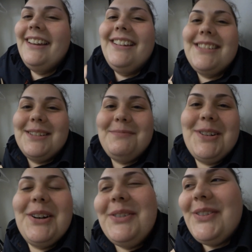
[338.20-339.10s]
Some
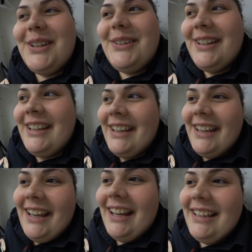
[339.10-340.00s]
tofu.
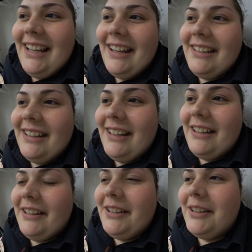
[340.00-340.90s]
And then
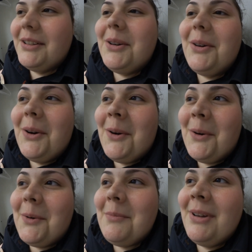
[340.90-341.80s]
go
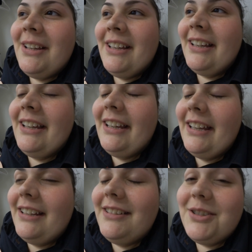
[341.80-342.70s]
home
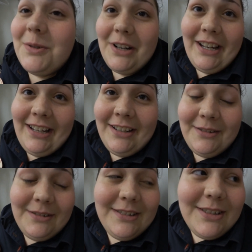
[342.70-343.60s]
and try it
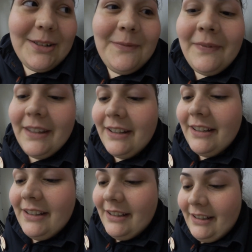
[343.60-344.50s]
out. So,
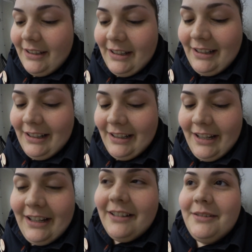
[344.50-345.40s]

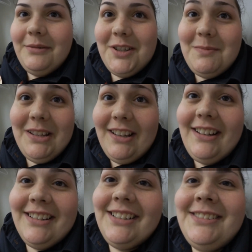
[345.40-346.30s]
yeah. Wish me luck.